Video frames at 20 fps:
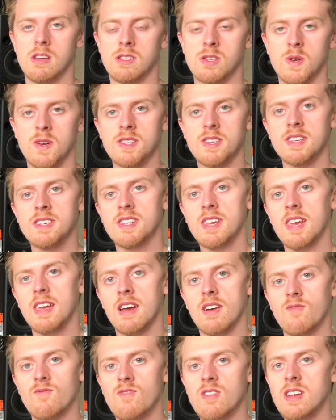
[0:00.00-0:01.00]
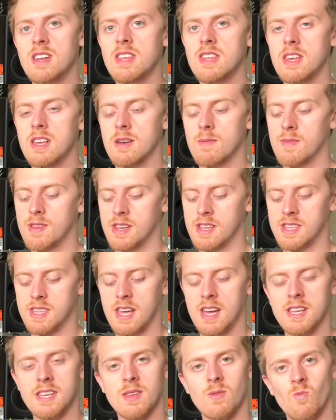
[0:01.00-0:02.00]
So as I say, I really think I'm
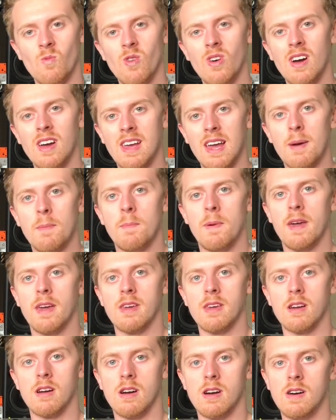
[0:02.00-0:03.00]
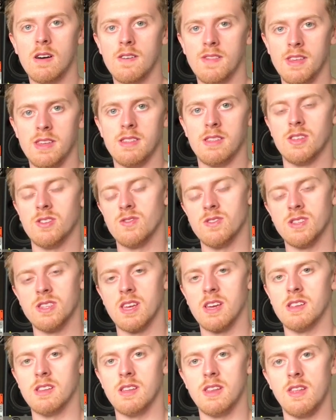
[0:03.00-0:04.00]
understanding why Ampeg are the industry
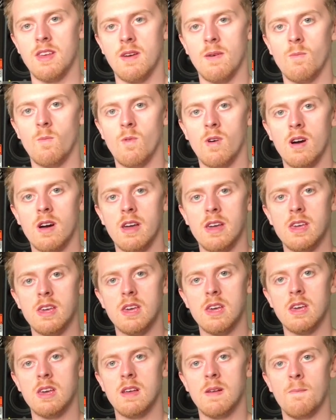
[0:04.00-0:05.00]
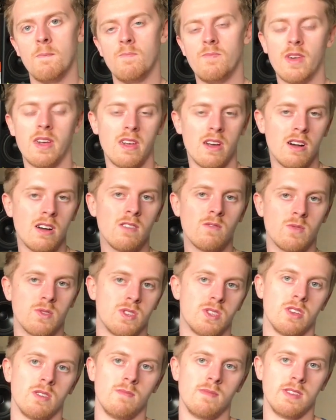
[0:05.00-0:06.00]
standard and why they are
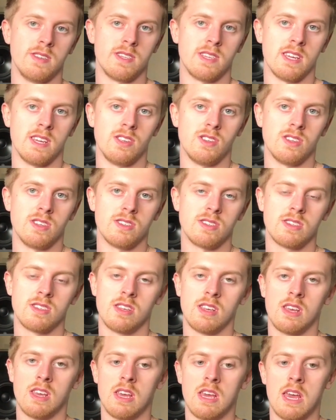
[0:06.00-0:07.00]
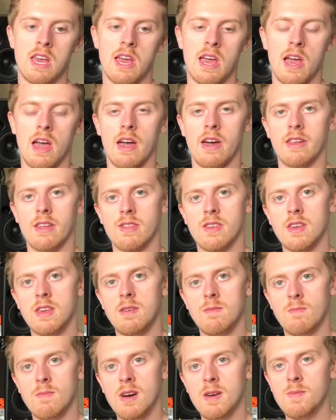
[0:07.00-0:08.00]
on so many stages. And I
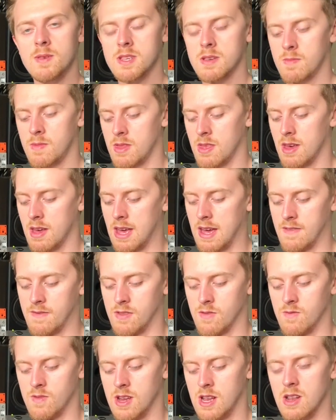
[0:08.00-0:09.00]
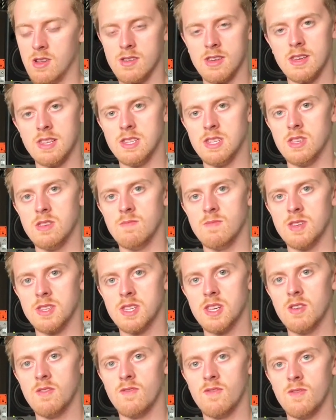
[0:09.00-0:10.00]
think it might be something that I have to really look into
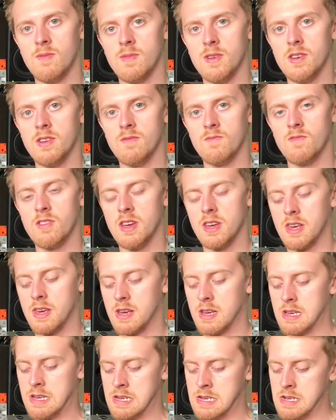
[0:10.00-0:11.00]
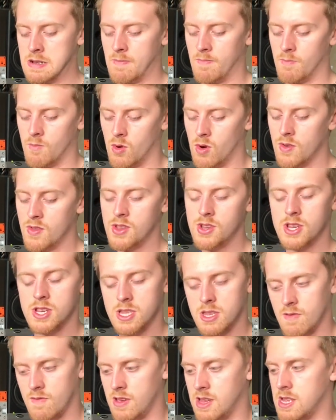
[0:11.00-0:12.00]
myself on my own rig, more than
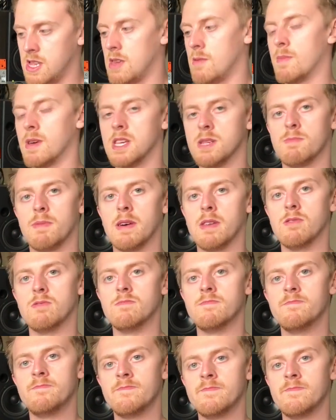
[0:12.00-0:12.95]
just the VT bass pedal,